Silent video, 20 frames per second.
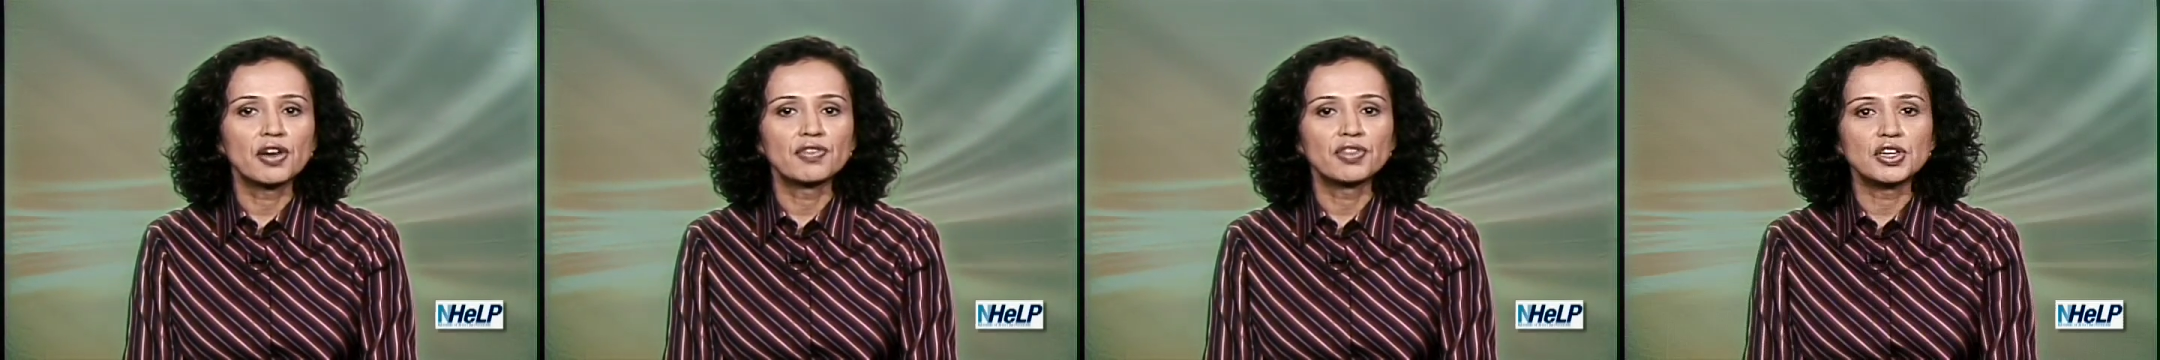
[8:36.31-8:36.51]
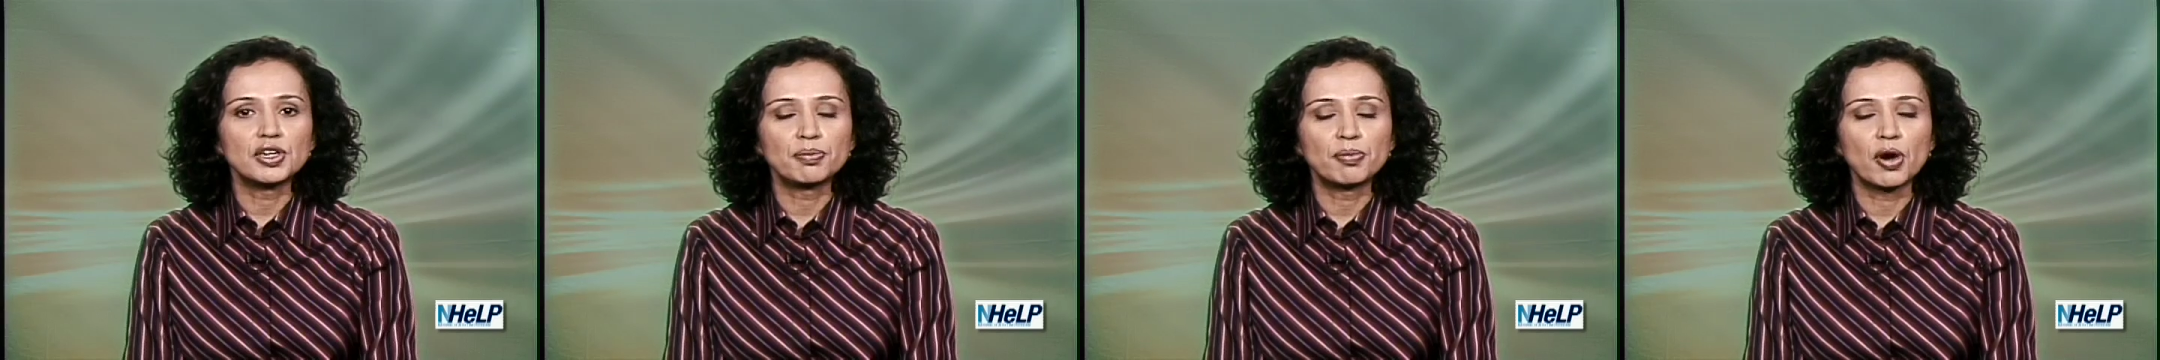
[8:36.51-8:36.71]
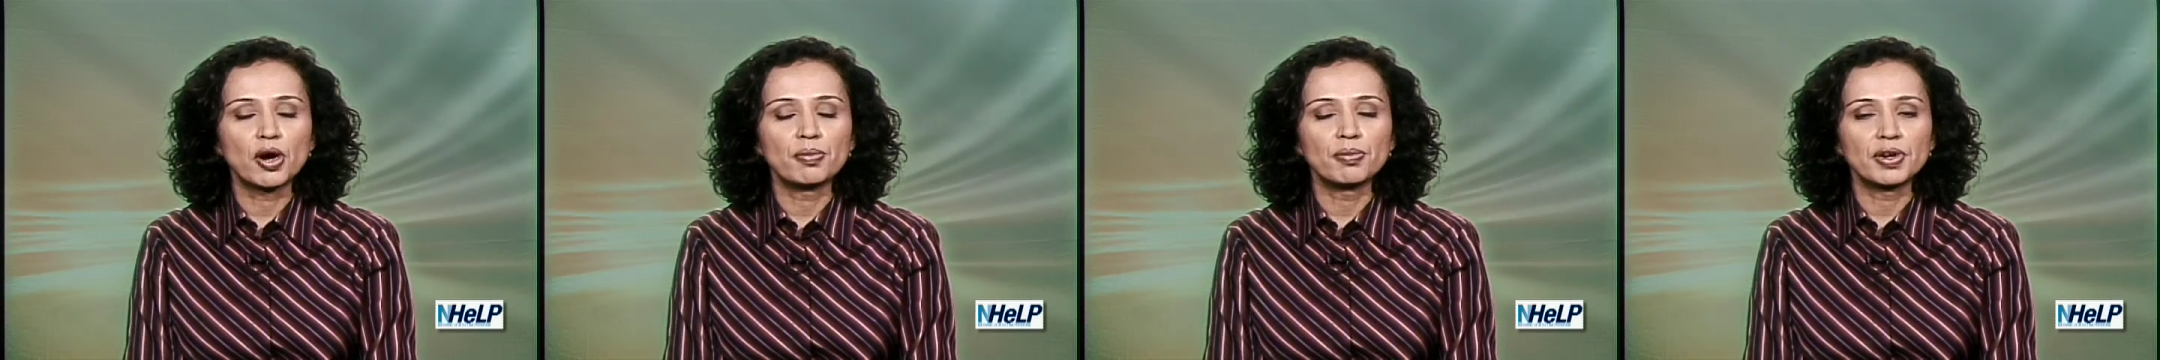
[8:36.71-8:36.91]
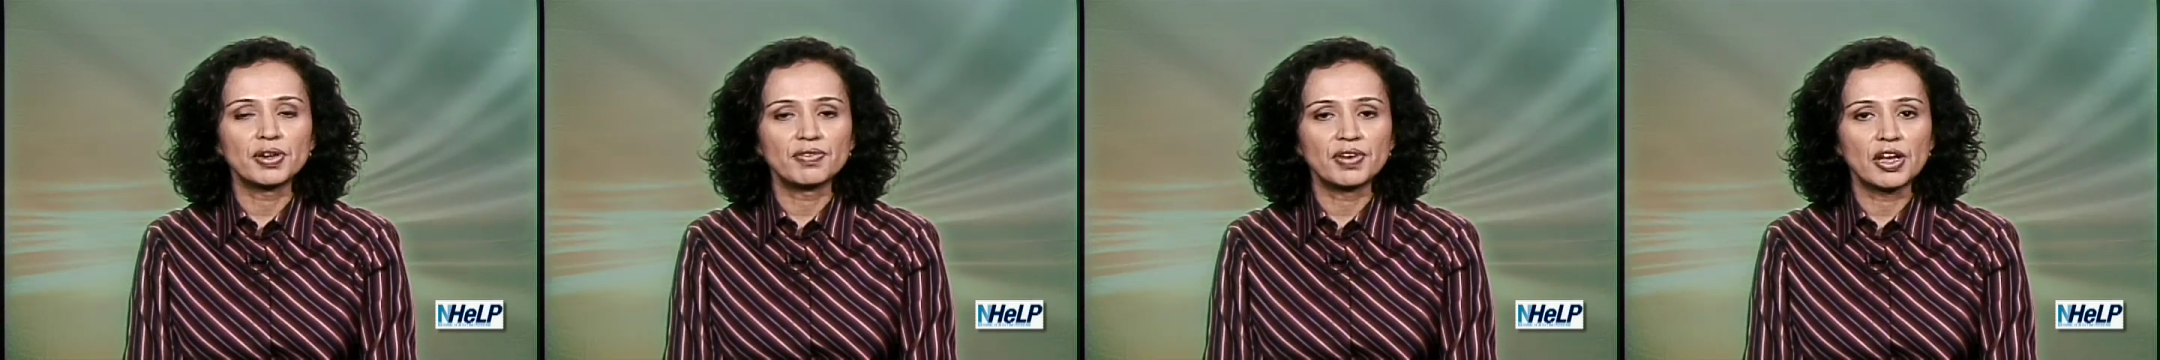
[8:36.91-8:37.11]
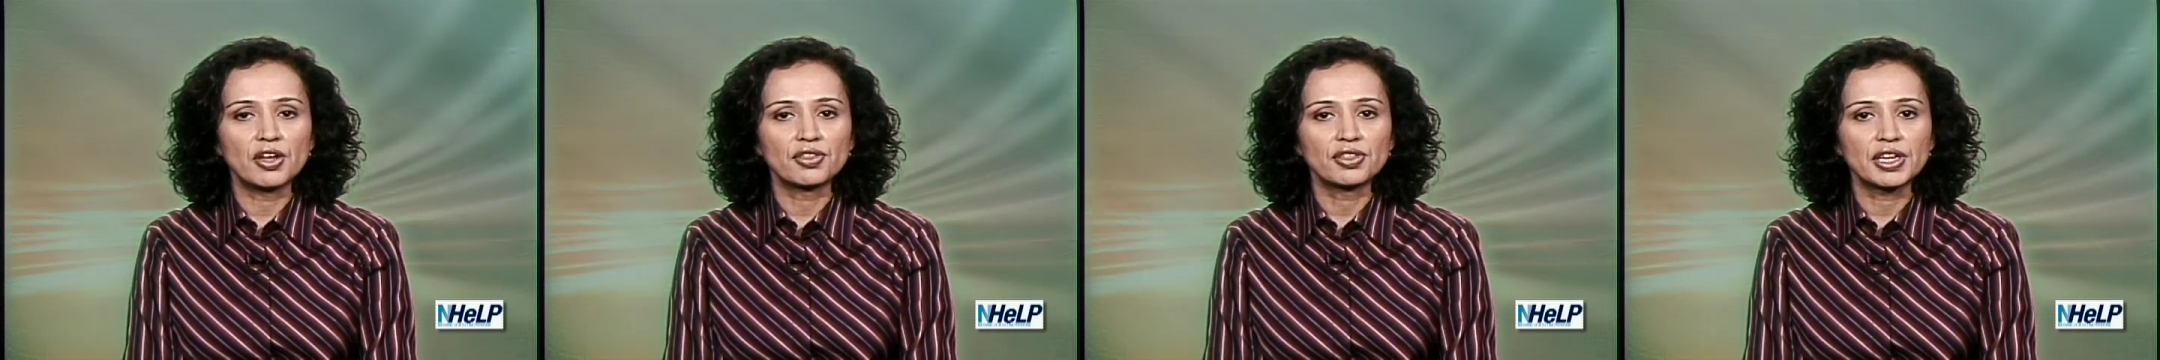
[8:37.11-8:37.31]
of the Department
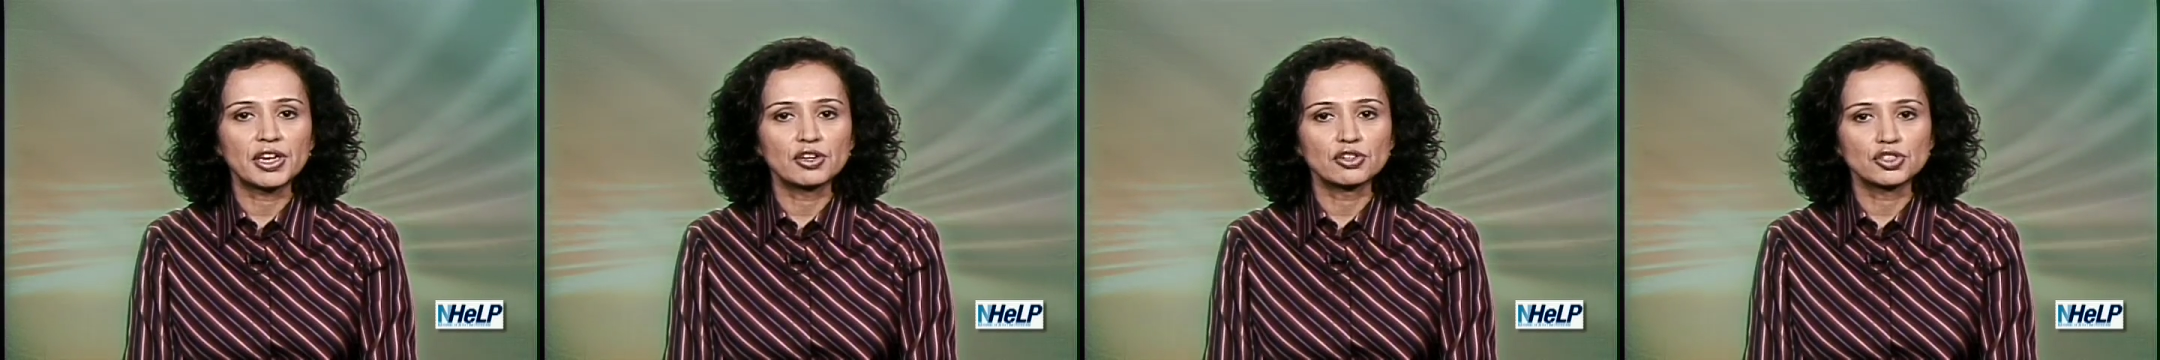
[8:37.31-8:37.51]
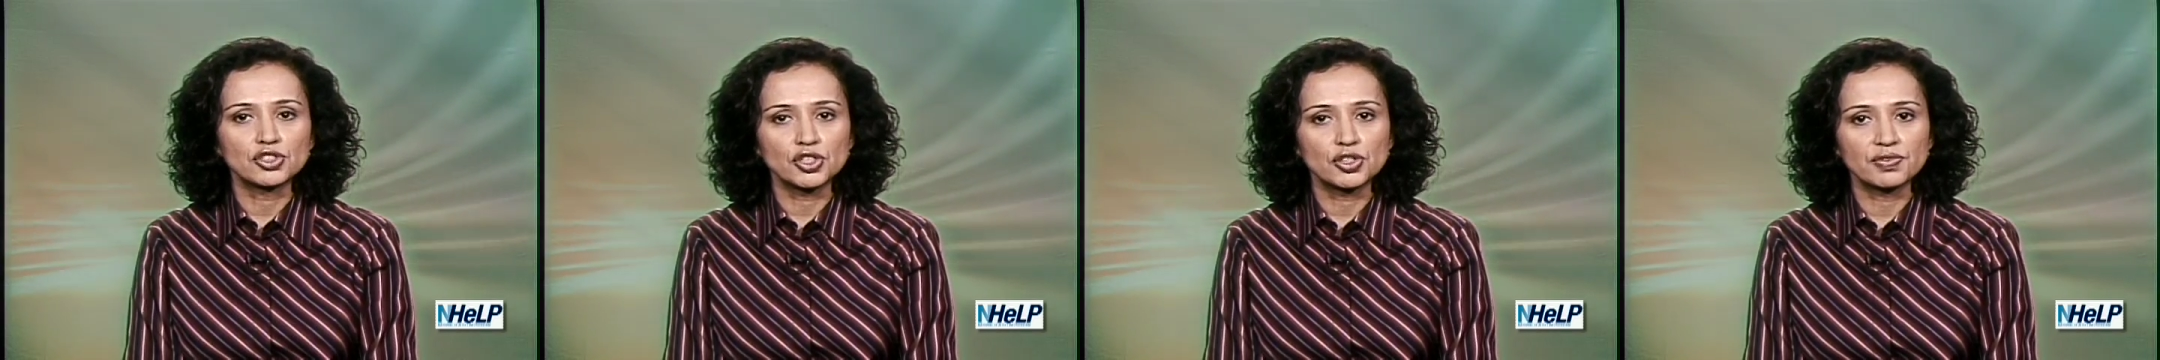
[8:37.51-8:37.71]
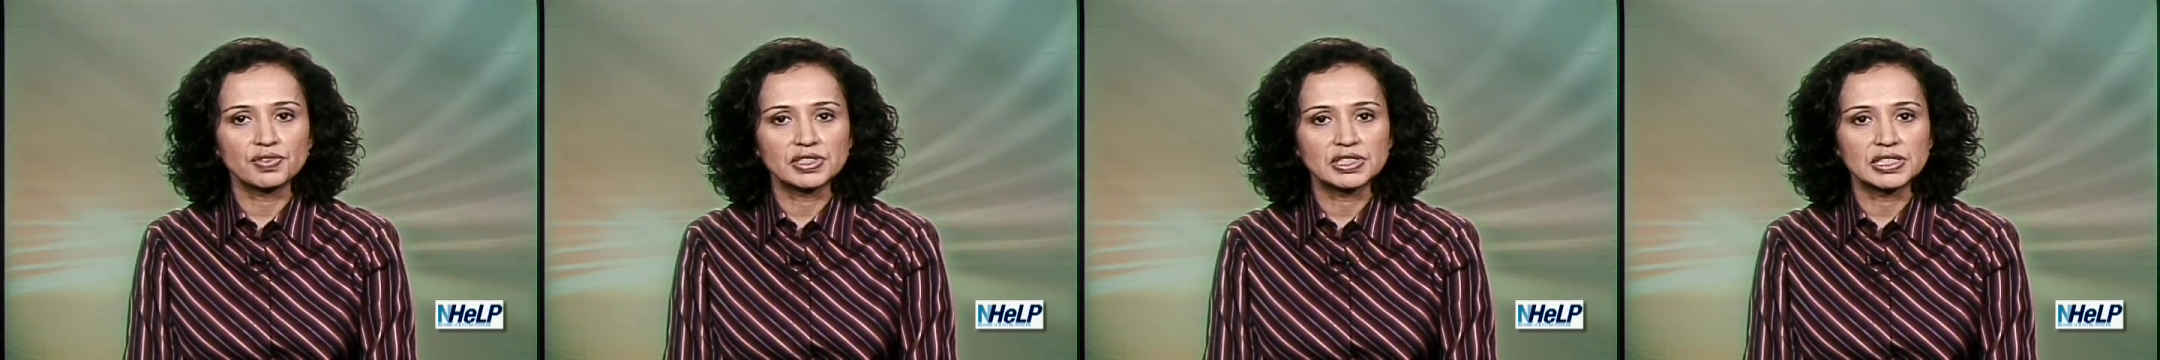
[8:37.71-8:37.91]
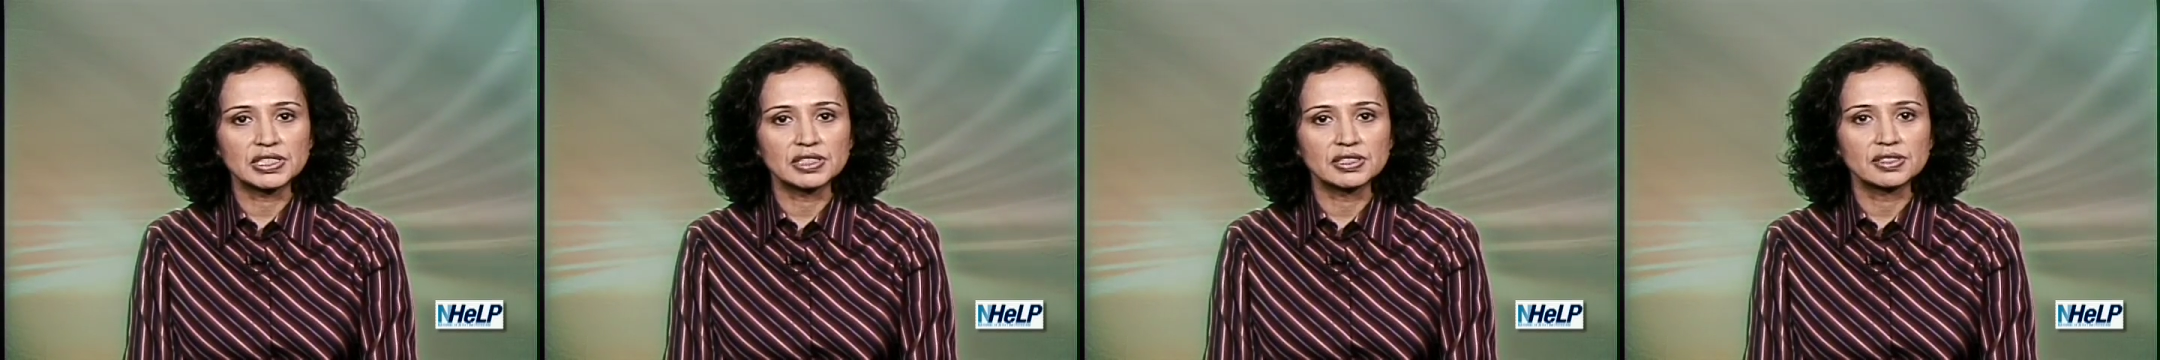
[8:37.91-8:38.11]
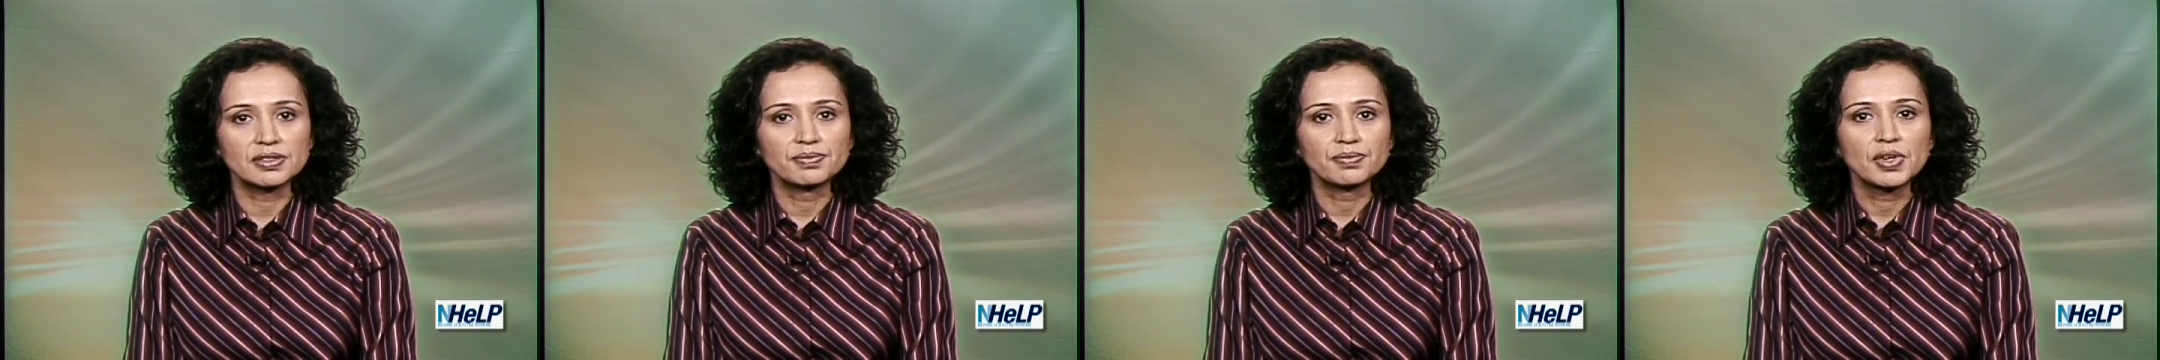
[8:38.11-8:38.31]
of Healthcare
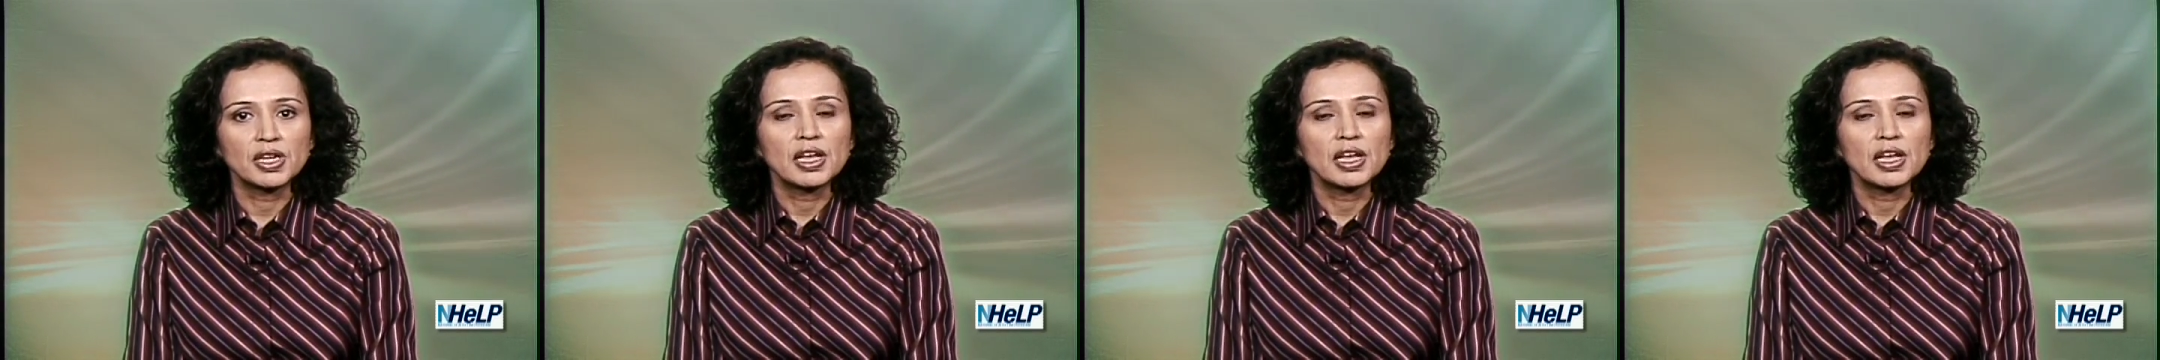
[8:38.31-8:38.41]
Services.